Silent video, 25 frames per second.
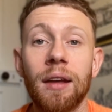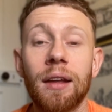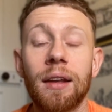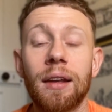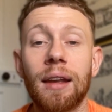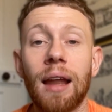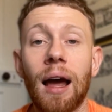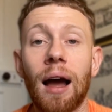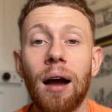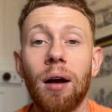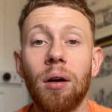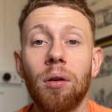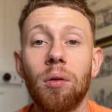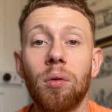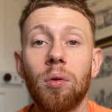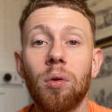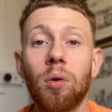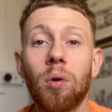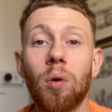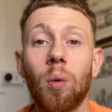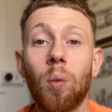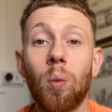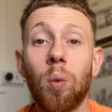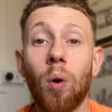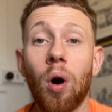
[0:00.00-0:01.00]
Now,
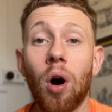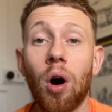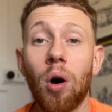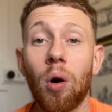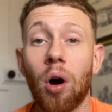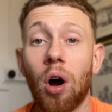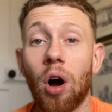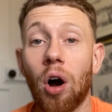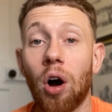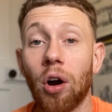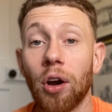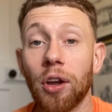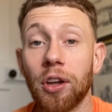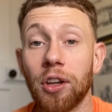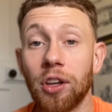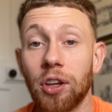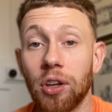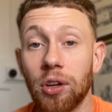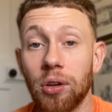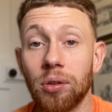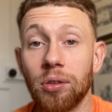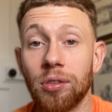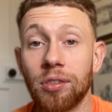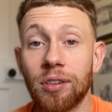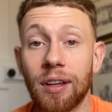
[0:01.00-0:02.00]
what I
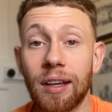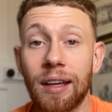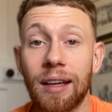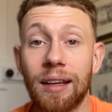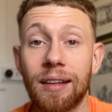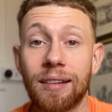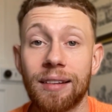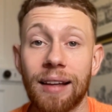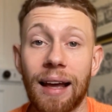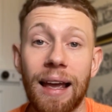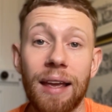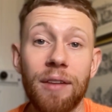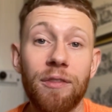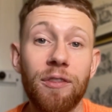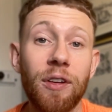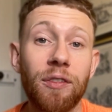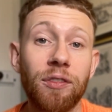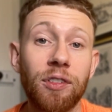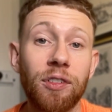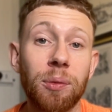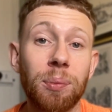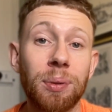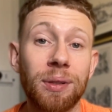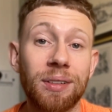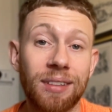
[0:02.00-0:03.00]
use is a
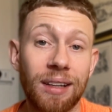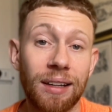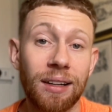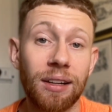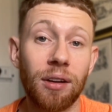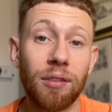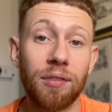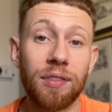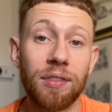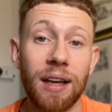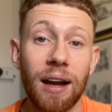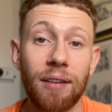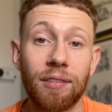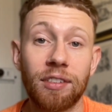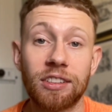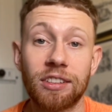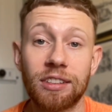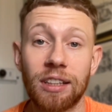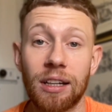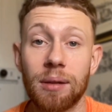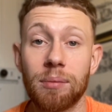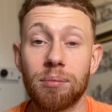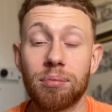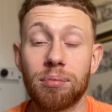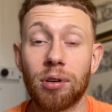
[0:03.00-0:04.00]
50% of the average
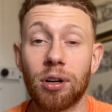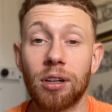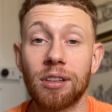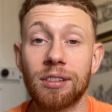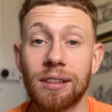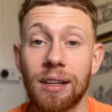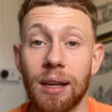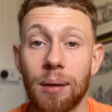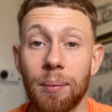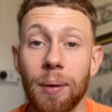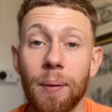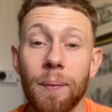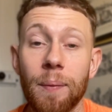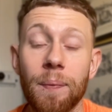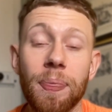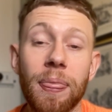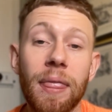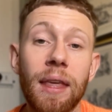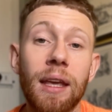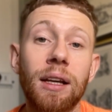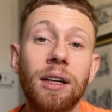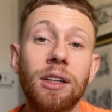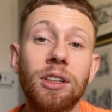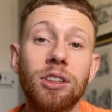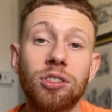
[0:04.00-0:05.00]
selling price limit.
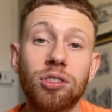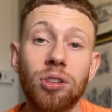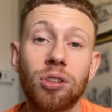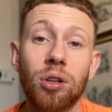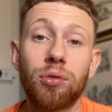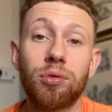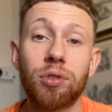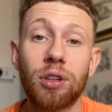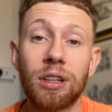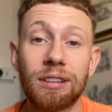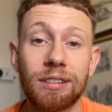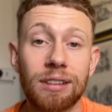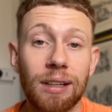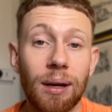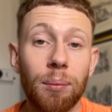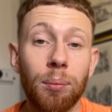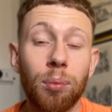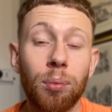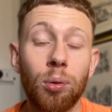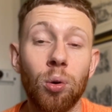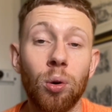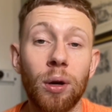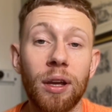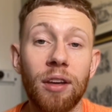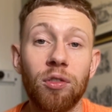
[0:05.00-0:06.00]
So for
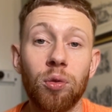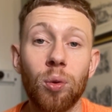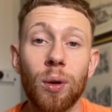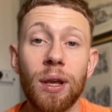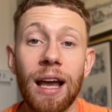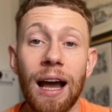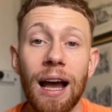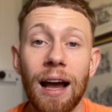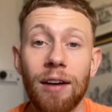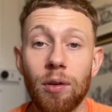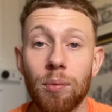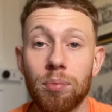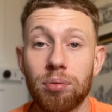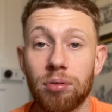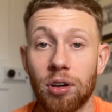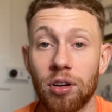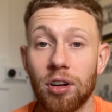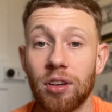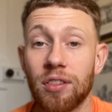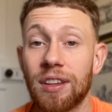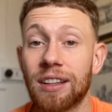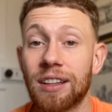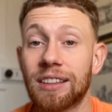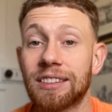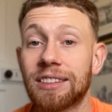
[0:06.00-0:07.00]
example, if we have a
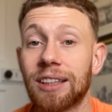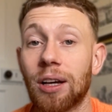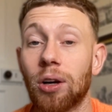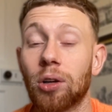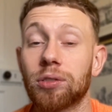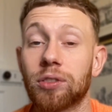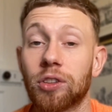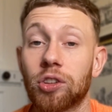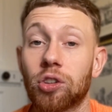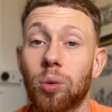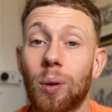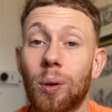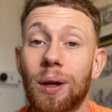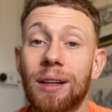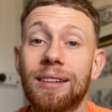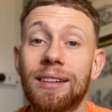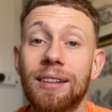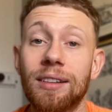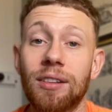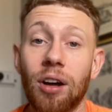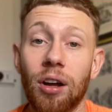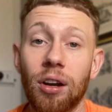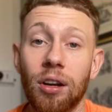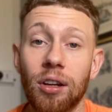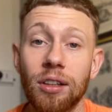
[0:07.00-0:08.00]
product that sells for
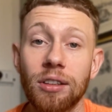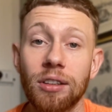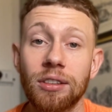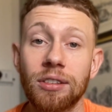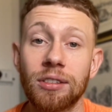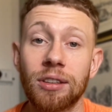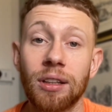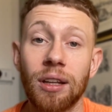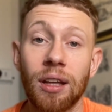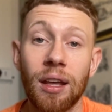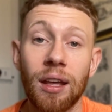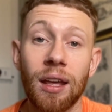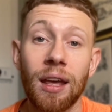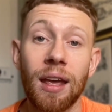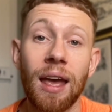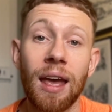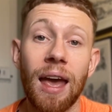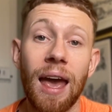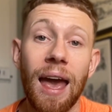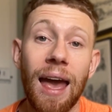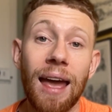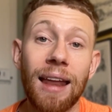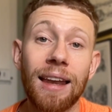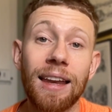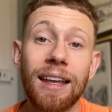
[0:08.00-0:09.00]
$20,
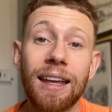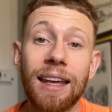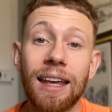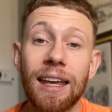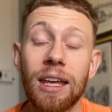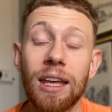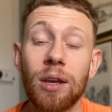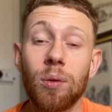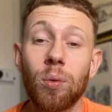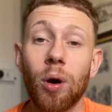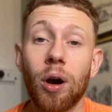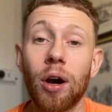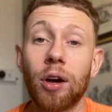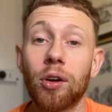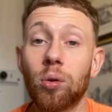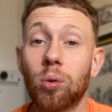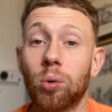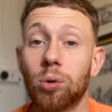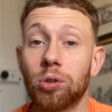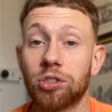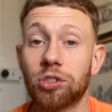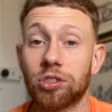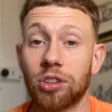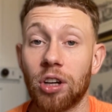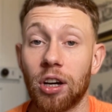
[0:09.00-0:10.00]
any keyword
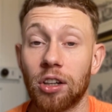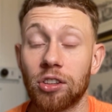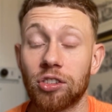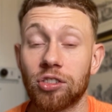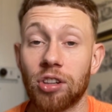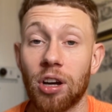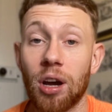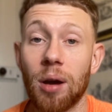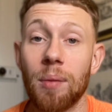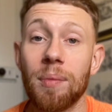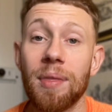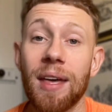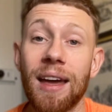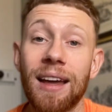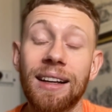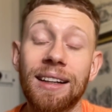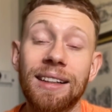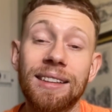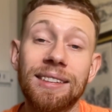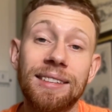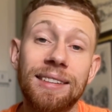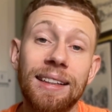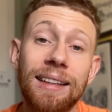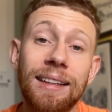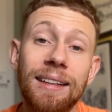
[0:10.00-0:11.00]
or search term that
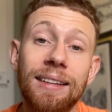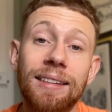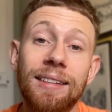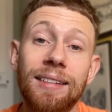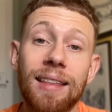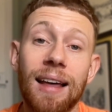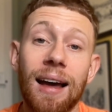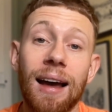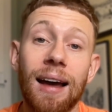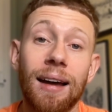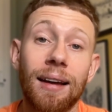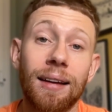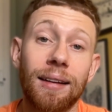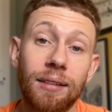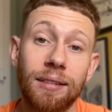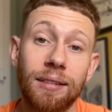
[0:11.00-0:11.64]
exceeds that